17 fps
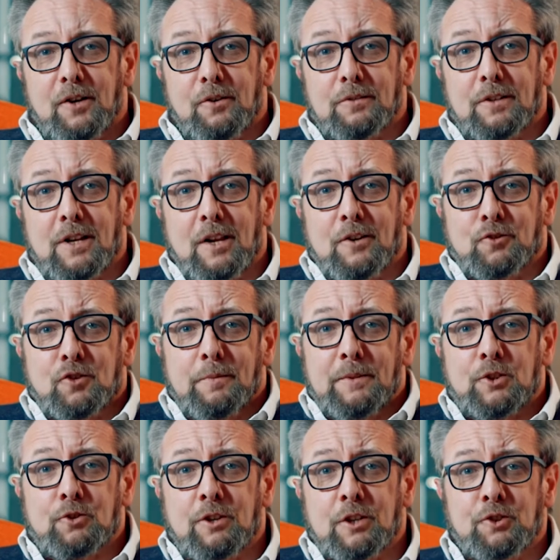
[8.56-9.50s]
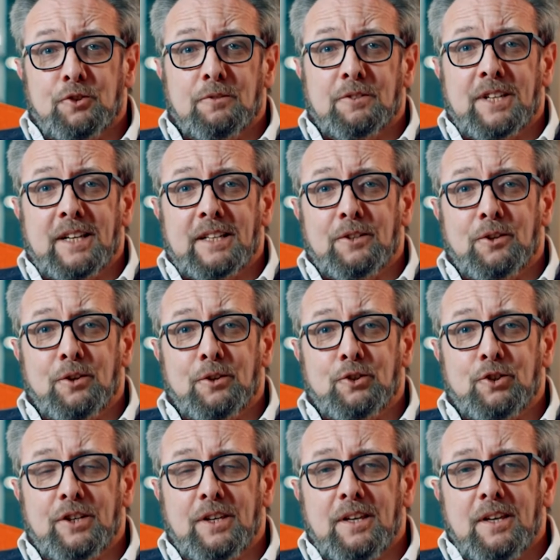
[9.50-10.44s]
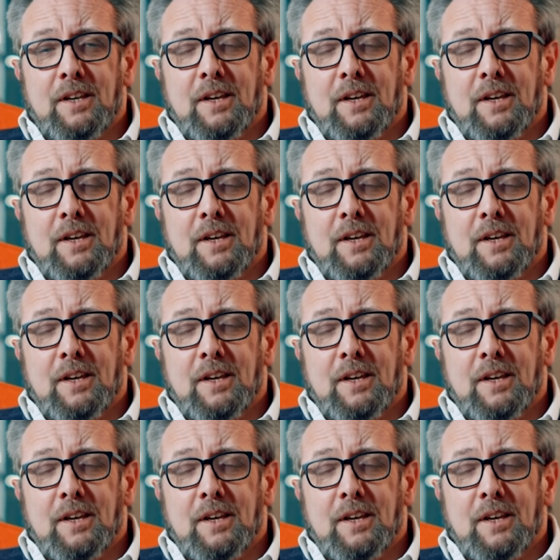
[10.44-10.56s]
on classroom instructional technology,